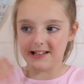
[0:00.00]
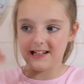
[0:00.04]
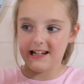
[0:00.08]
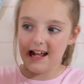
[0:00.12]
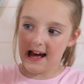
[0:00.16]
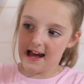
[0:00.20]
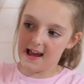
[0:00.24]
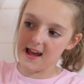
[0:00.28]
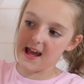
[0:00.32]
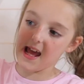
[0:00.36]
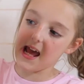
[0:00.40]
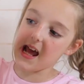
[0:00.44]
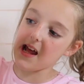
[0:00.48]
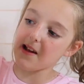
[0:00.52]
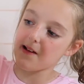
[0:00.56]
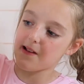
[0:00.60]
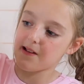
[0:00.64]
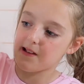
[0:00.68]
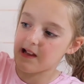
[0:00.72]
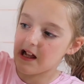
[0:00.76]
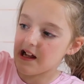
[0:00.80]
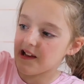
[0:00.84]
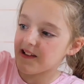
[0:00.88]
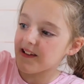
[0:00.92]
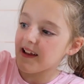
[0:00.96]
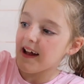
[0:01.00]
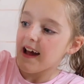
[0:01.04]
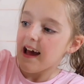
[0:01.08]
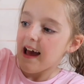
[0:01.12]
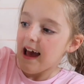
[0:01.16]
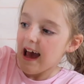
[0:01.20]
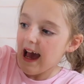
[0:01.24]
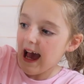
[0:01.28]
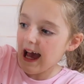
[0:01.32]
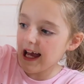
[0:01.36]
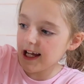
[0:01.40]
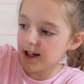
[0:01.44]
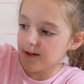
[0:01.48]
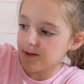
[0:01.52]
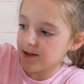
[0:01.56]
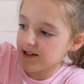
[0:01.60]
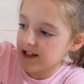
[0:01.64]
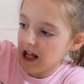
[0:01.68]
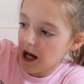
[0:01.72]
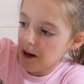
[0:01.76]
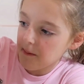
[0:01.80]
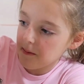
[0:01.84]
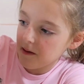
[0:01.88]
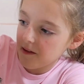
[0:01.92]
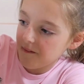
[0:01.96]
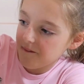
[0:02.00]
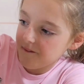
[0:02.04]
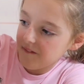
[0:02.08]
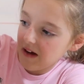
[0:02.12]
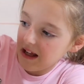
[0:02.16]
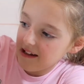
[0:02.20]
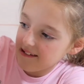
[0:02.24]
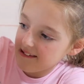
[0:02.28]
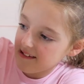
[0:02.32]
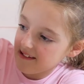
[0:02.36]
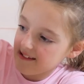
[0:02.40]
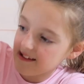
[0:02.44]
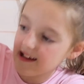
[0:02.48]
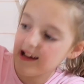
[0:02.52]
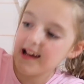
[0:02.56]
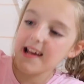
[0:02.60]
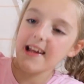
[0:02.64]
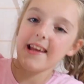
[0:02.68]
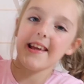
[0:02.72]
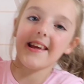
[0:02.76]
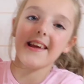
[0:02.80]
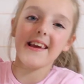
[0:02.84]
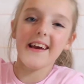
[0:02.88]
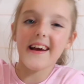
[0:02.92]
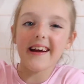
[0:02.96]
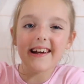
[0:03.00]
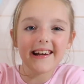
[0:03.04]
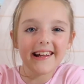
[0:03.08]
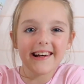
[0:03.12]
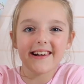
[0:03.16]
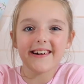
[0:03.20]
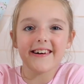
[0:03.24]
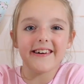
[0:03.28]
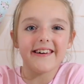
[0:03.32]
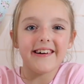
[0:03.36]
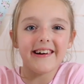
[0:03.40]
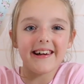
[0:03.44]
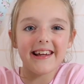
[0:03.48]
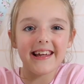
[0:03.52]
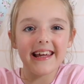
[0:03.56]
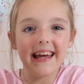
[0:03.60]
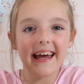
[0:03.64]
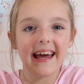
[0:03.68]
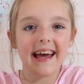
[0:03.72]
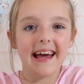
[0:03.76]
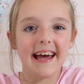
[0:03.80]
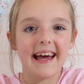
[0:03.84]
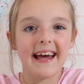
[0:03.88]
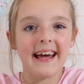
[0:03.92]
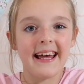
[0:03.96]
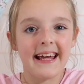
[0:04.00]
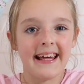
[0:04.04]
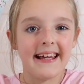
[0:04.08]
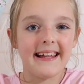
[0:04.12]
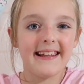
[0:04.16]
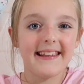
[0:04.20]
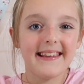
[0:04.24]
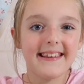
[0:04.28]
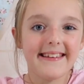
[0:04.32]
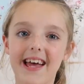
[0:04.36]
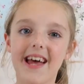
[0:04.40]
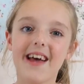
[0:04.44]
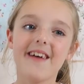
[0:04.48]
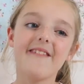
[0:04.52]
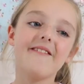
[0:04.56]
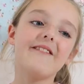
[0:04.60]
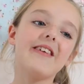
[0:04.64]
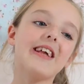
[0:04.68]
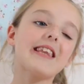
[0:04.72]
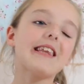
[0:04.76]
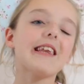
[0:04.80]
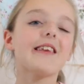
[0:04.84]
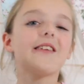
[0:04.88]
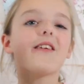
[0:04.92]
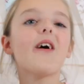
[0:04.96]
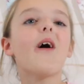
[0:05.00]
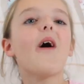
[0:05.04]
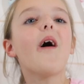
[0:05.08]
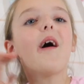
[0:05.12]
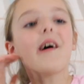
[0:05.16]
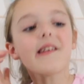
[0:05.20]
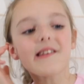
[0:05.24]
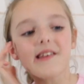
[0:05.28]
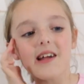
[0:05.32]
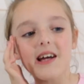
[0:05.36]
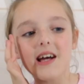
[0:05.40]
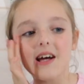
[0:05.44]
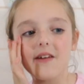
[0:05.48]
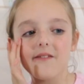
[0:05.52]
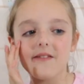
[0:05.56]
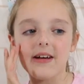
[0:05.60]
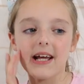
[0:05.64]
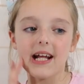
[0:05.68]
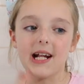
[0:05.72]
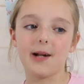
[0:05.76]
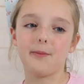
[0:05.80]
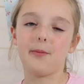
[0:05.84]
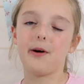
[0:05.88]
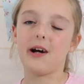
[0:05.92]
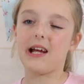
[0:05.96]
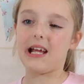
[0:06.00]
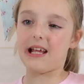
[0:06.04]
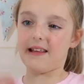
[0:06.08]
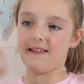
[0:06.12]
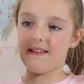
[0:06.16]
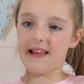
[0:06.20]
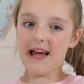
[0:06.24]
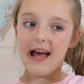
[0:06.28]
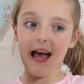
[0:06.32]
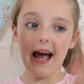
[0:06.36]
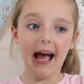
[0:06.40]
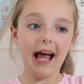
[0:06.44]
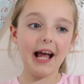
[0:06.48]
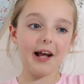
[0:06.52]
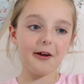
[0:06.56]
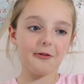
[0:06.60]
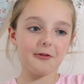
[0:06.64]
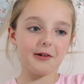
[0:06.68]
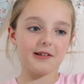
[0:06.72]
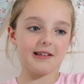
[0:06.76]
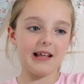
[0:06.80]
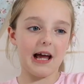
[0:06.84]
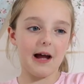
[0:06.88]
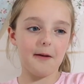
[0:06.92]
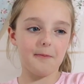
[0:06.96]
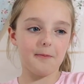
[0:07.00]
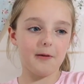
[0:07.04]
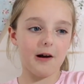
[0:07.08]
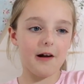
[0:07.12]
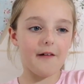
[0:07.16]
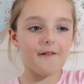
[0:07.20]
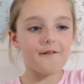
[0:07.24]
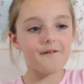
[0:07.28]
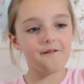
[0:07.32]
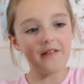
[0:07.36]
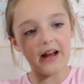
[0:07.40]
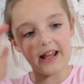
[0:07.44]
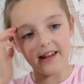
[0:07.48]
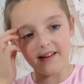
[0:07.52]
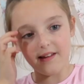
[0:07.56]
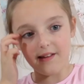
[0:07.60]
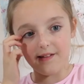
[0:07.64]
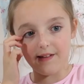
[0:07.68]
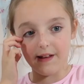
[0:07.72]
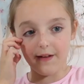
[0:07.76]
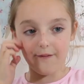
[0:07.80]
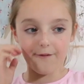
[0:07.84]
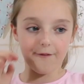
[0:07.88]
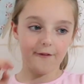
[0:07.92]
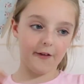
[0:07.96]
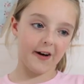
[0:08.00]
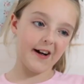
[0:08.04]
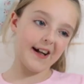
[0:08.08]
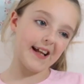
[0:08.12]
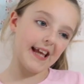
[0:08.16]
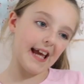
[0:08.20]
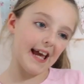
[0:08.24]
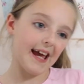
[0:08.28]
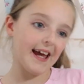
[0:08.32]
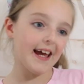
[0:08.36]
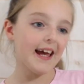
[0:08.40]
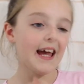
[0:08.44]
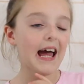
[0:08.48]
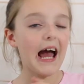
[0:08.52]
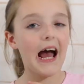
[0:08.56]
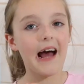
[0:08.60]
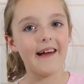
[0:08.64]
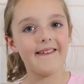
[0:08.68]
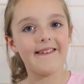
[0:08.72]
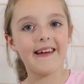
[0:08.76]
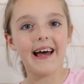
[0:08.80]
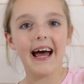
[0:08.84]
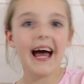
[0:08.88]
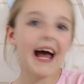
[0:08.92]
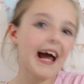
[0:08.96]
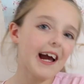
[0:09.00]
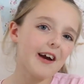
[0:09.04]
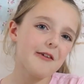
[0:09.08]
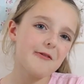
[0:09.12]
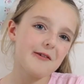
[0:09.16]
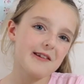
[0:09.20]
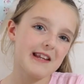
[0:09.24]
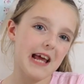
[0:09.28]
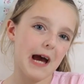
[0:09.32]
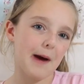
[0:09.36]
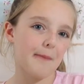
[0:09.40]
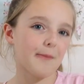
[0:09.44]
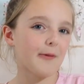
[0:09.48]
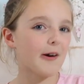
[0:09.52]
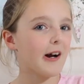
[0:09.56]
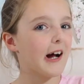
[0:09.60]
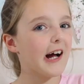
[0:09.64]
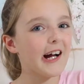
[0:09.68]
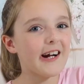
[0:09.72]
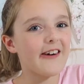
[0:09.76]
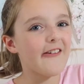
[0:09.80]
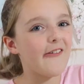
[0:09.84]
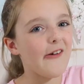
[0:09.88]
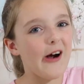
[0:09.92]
today, it's this Aquadabra Fantasy Unicorn Kit. This is also available in the Aquadabra Fantasy Frog Kit and the Aquadabra